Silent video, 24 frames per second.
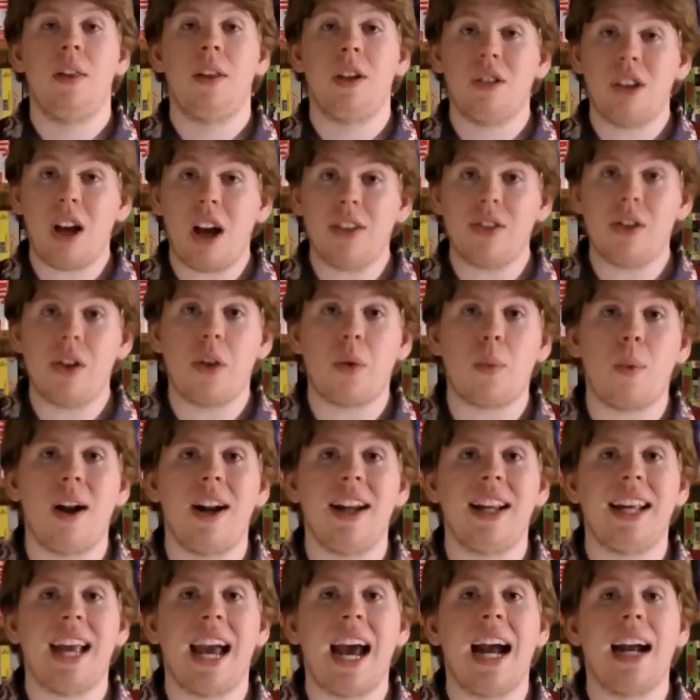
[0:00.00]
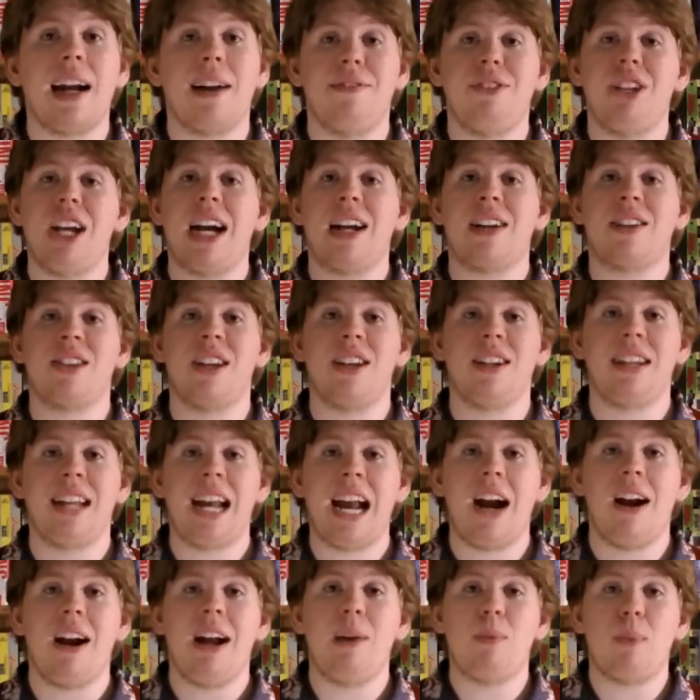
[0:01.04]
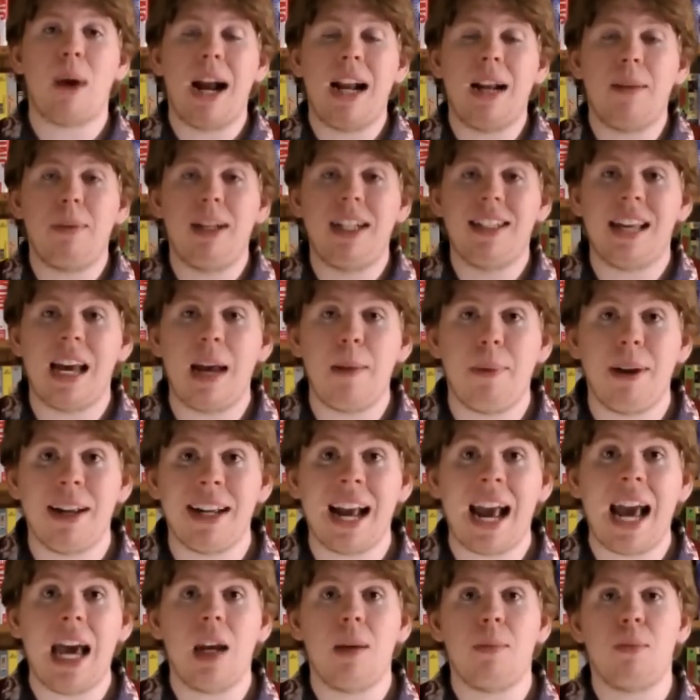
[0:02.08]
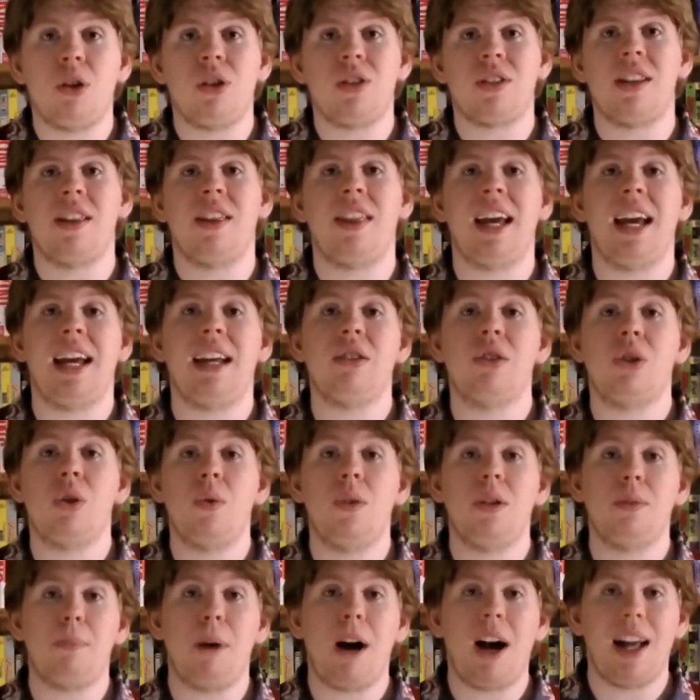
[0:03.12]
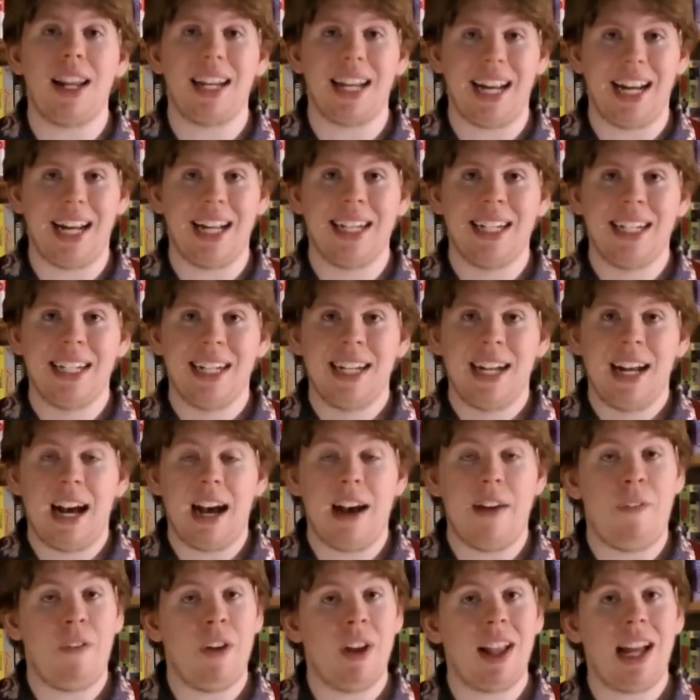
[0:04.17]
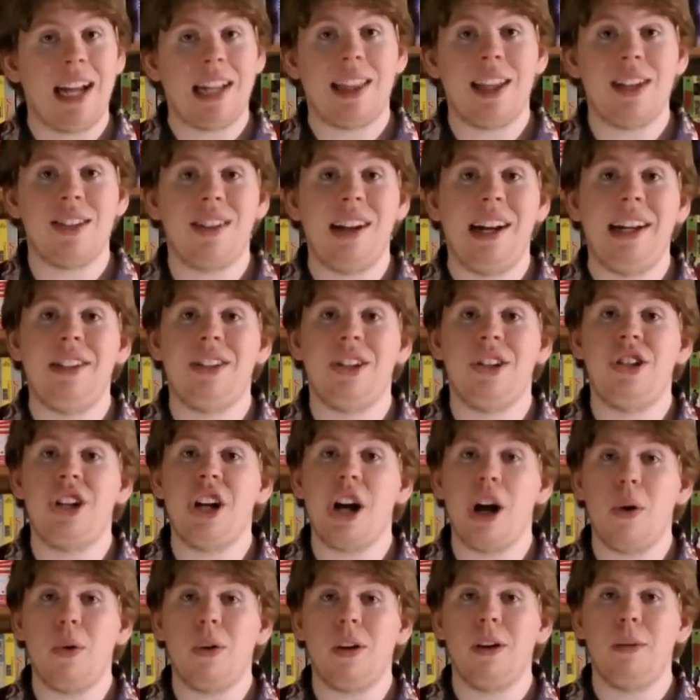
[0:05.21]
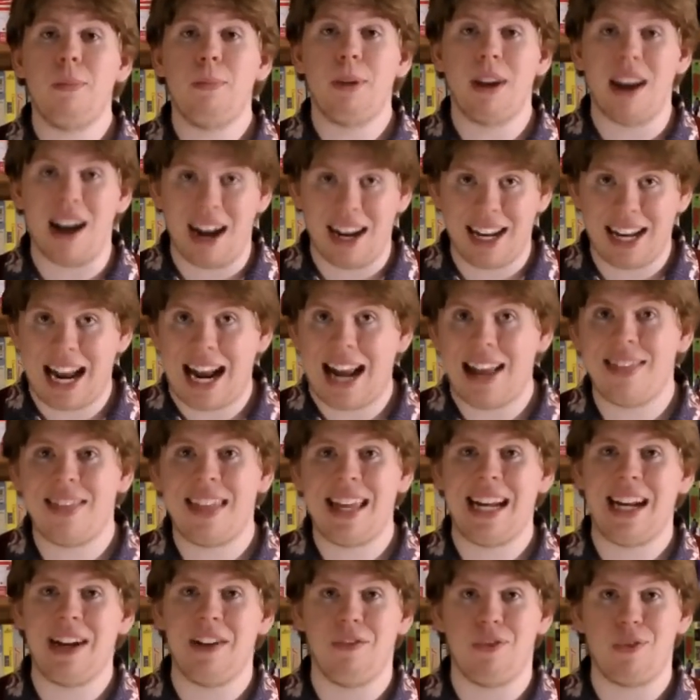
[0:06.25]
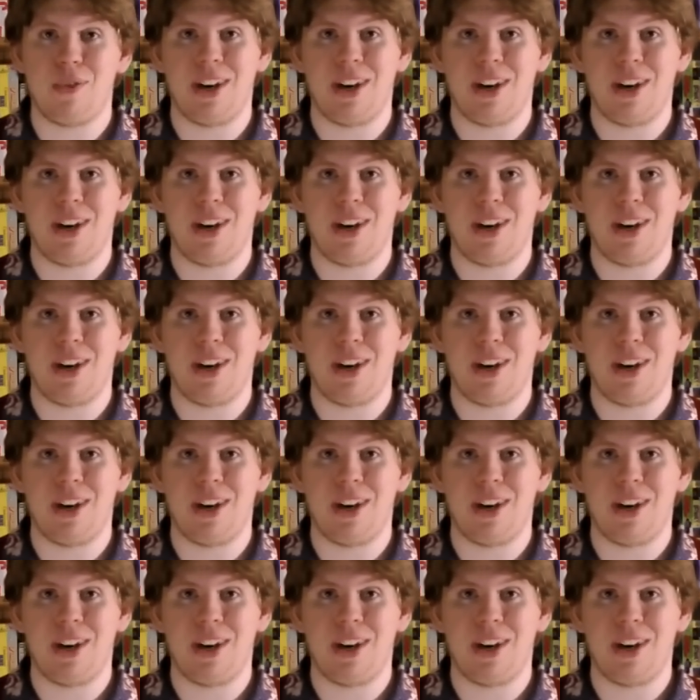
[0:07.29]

There's also the running gag of Jack's son Gary randomly taping animals and things to his body. I feel like this needs a joke, but I can't think of